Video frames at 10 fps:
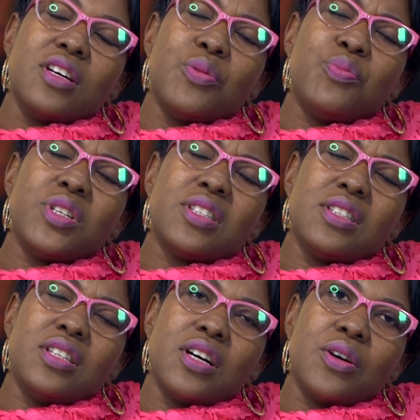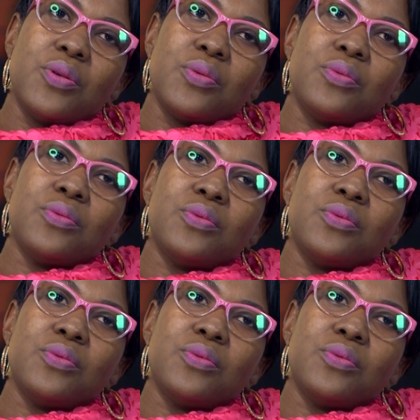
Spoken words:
a bit down.